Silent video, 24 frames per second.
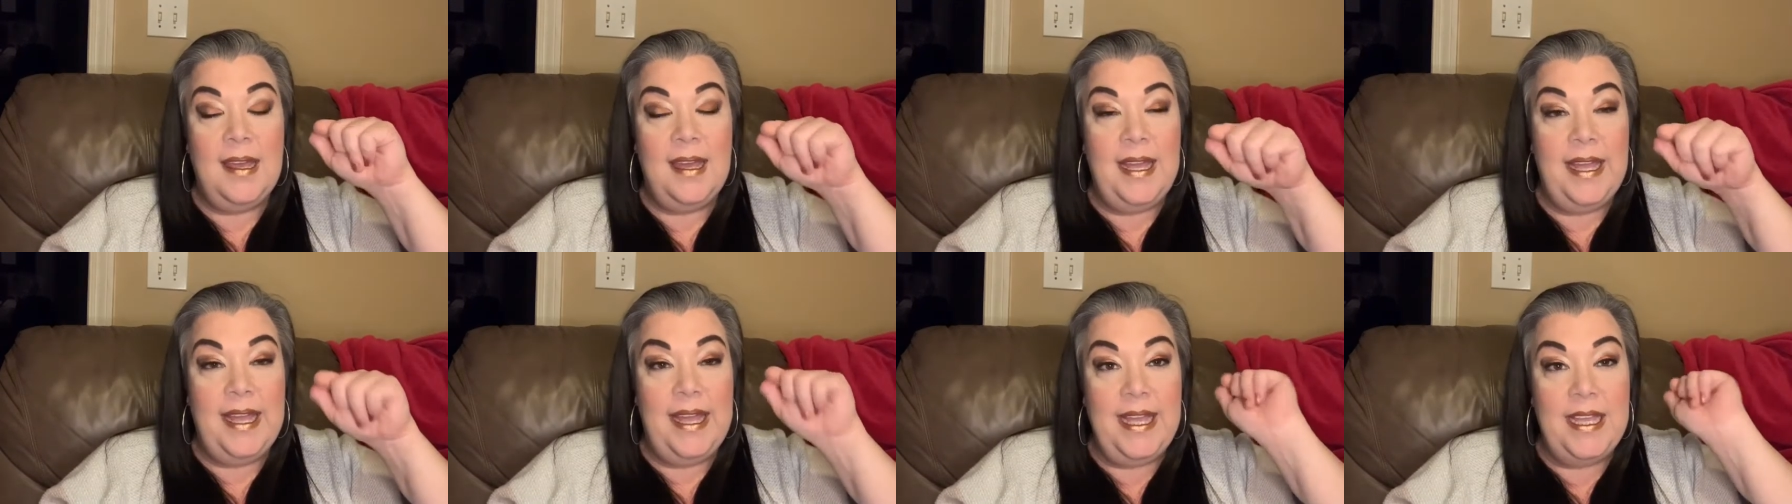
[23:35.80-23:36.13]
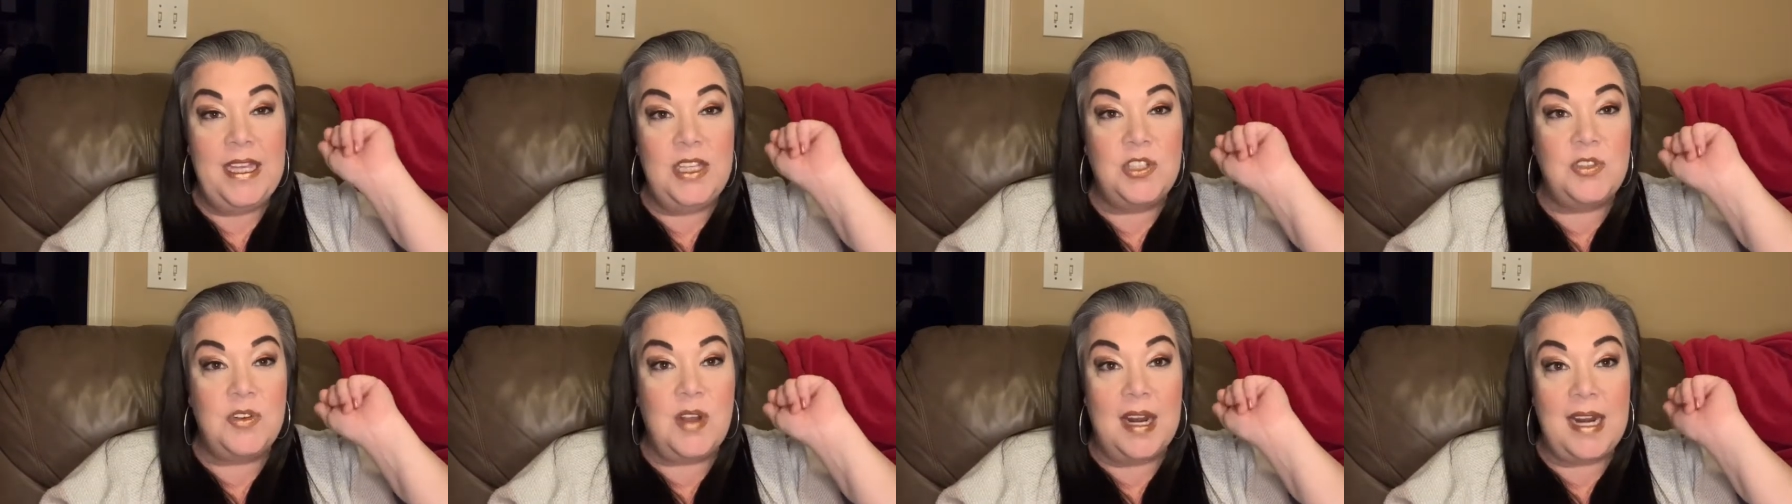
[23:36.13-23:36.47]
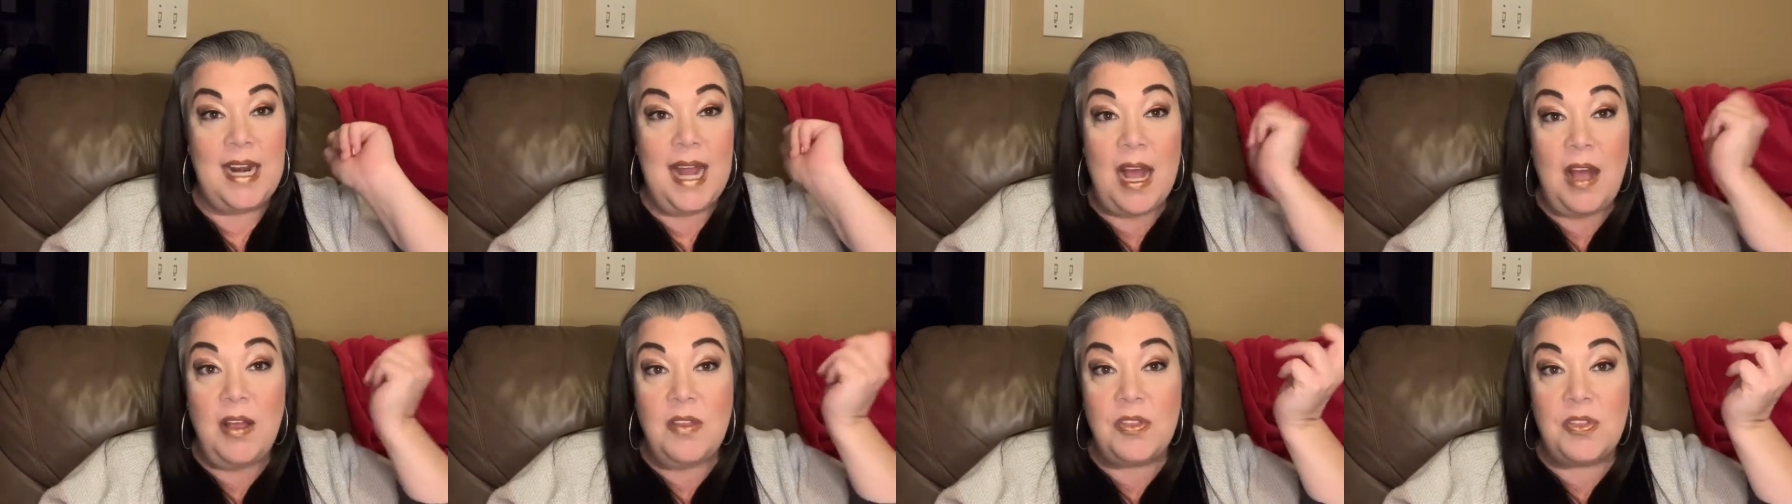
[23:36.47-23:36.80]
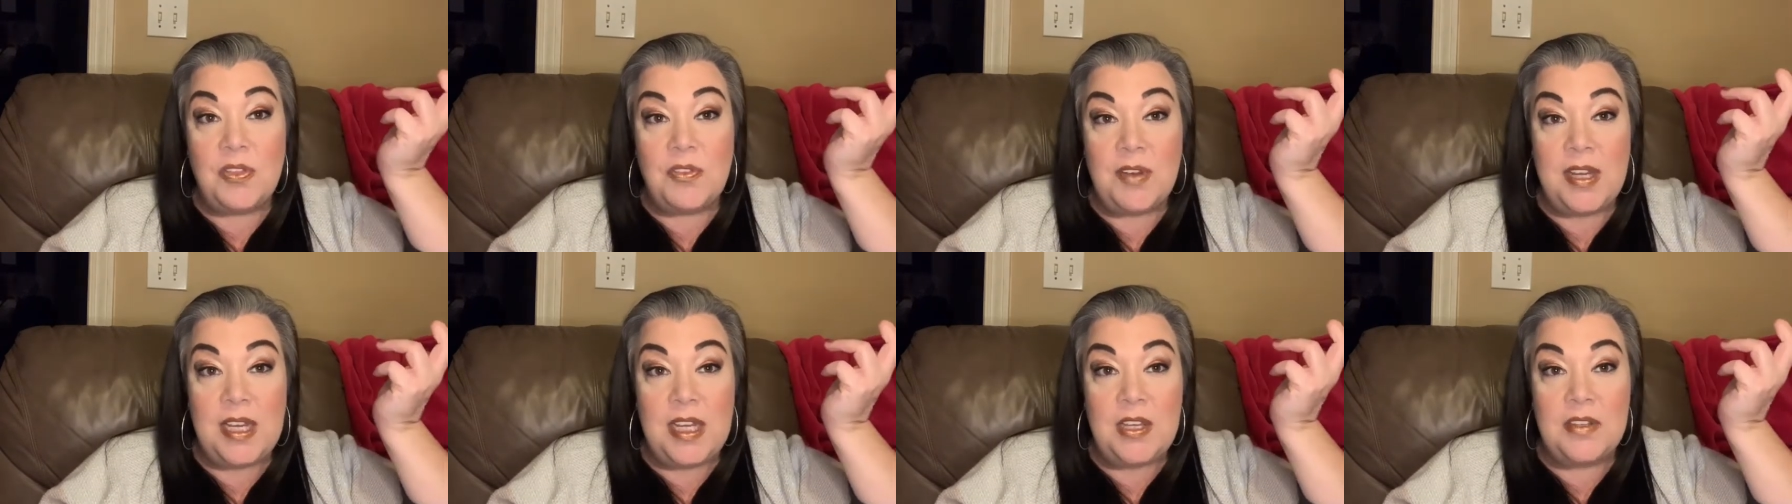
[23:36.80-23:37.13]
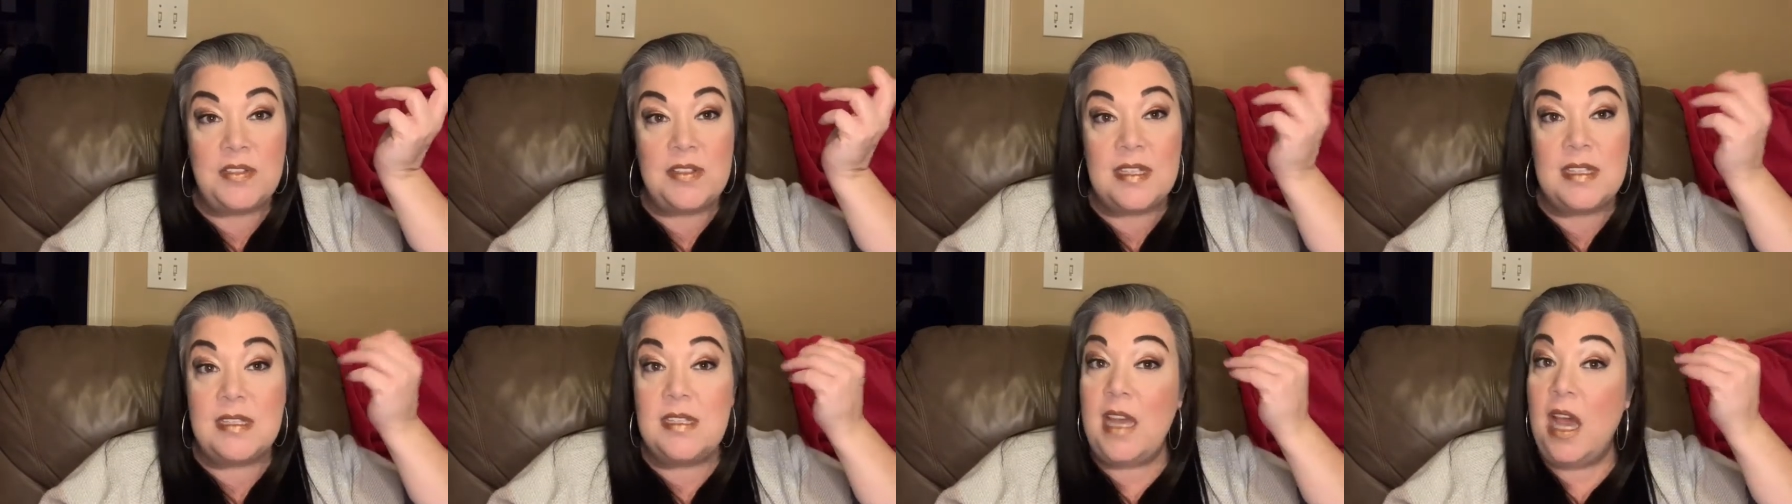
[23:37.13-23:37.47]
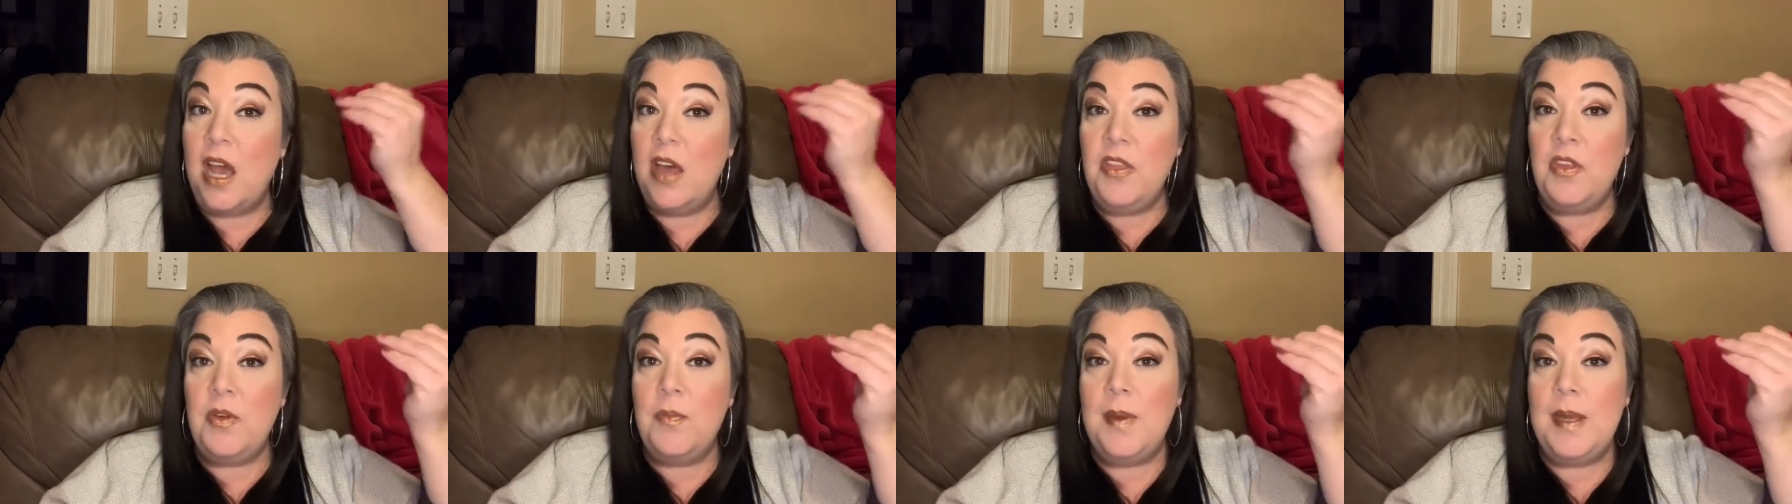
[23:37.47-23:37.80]
it dried out in three uses.
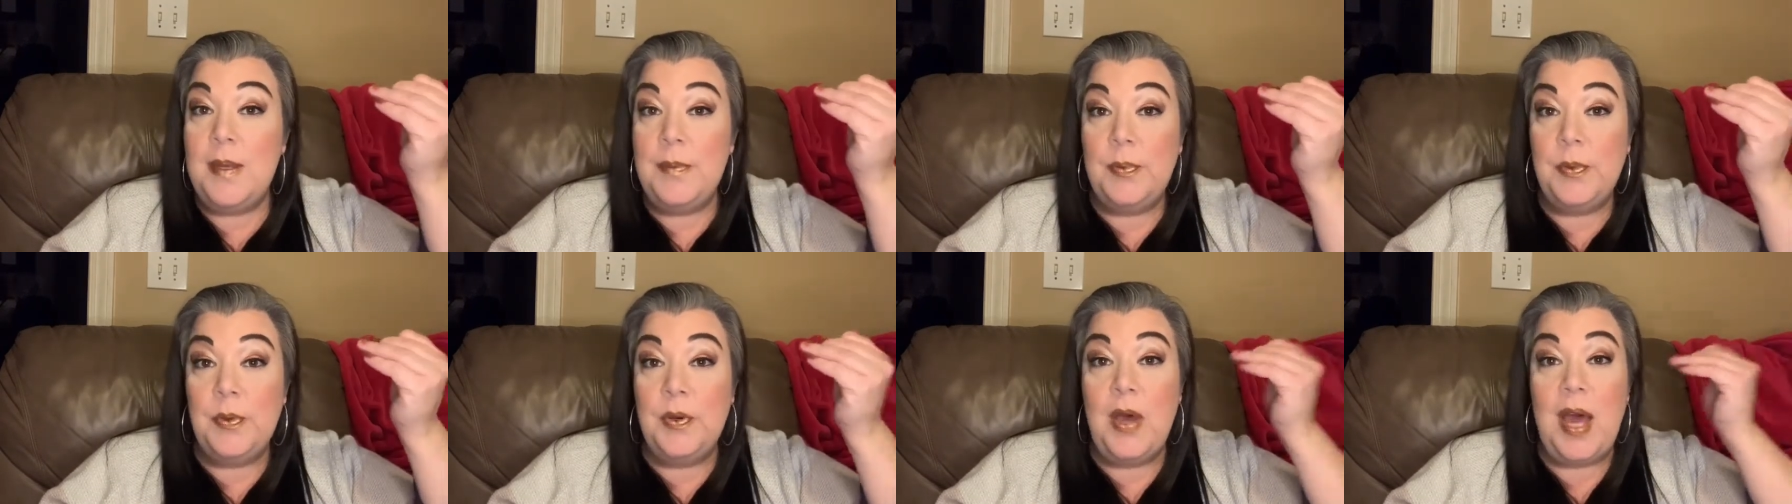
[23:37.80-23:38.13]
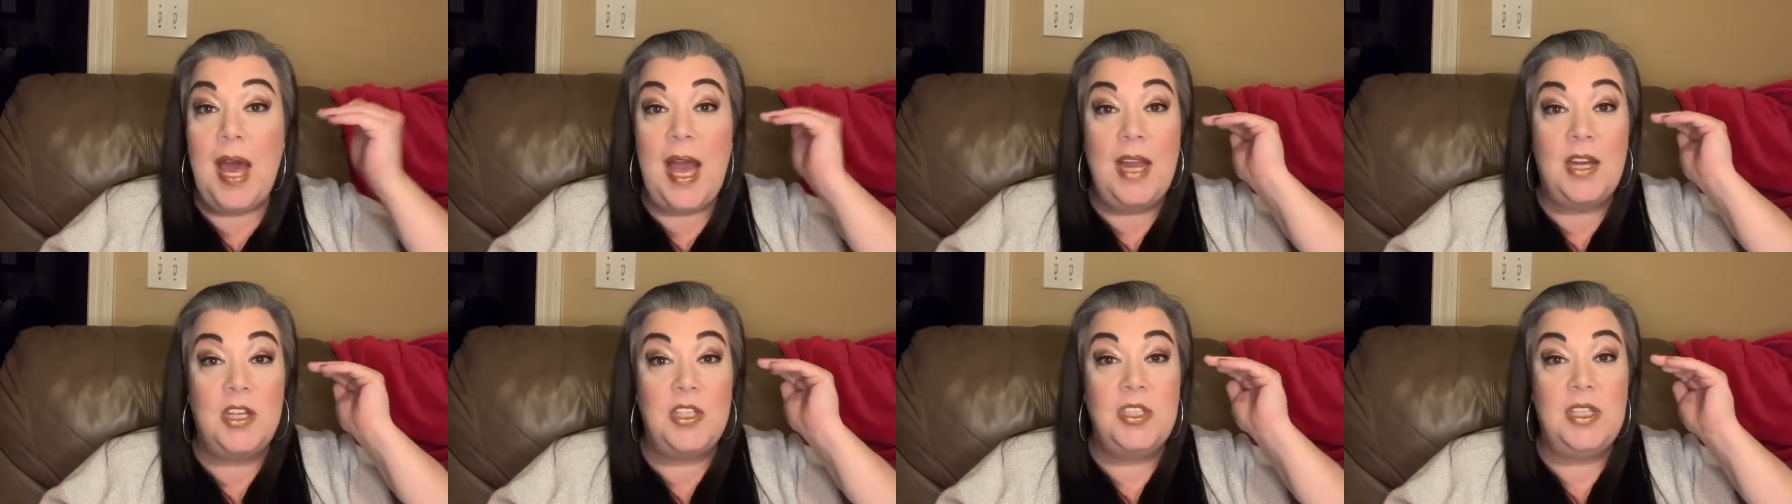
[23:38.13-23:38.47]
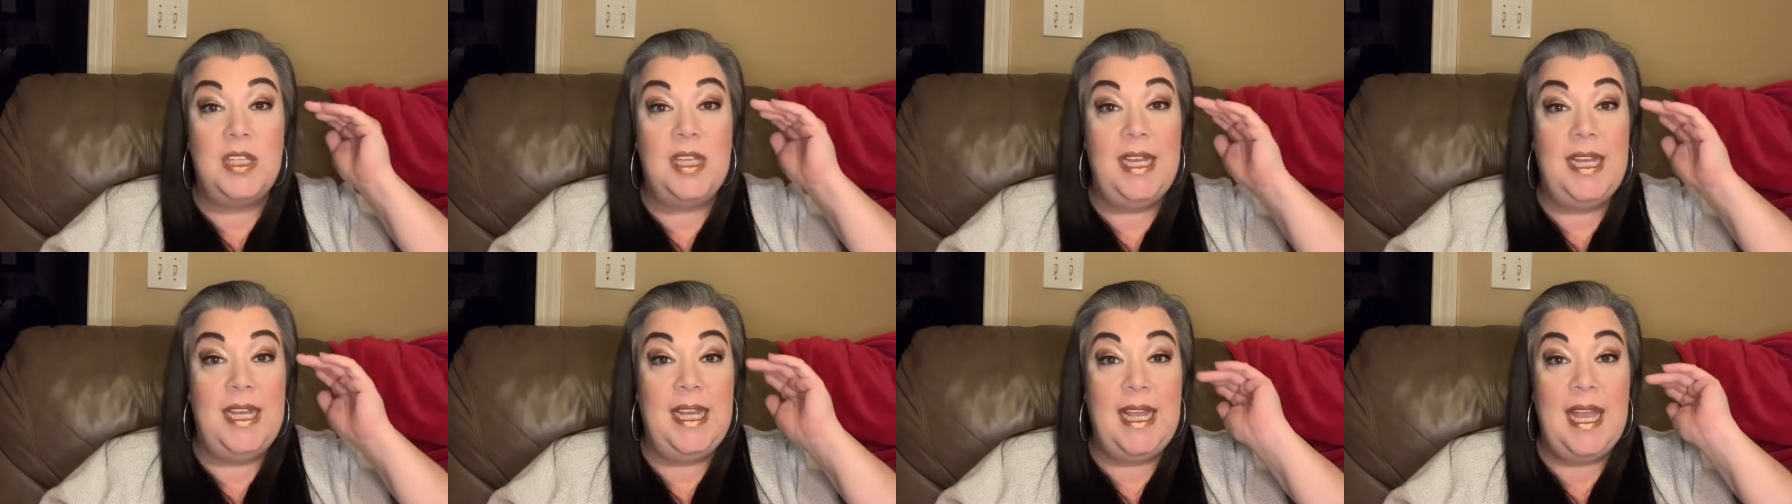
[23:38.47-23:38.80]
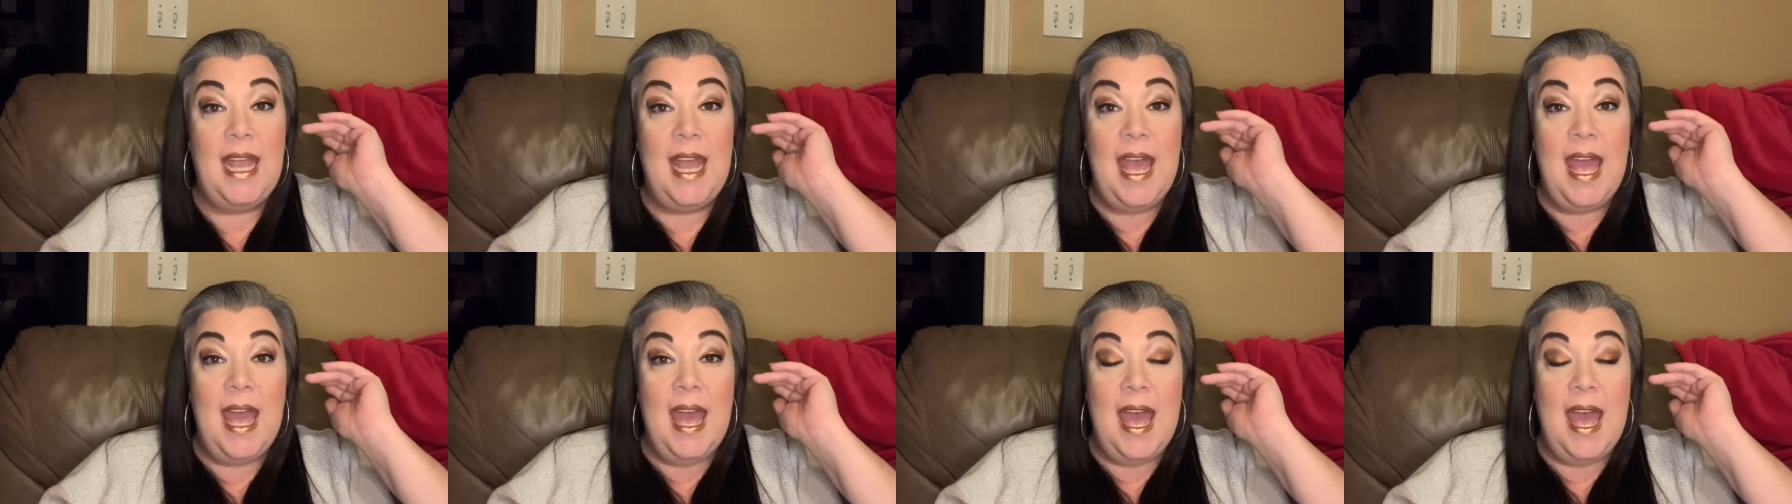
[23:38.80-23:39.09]
Other people actually